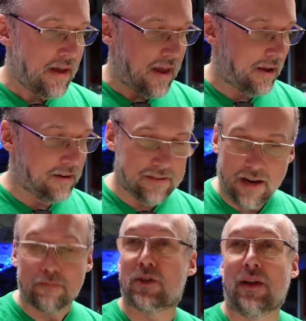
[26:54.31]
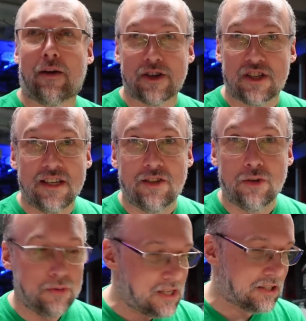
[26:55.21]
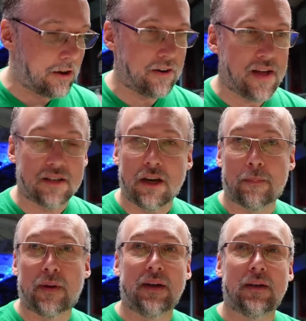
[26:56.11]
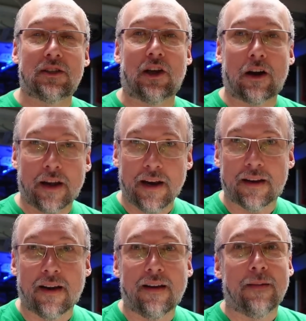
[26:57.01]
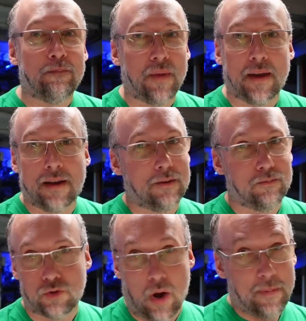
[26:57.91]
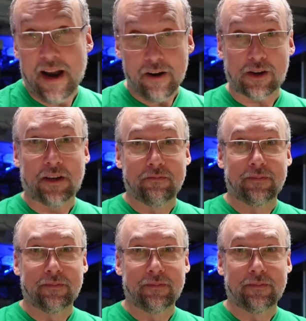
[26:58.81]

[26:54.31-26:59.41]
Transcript: And yeah, so now I just need to desolder that chip, socket it, and swap it out.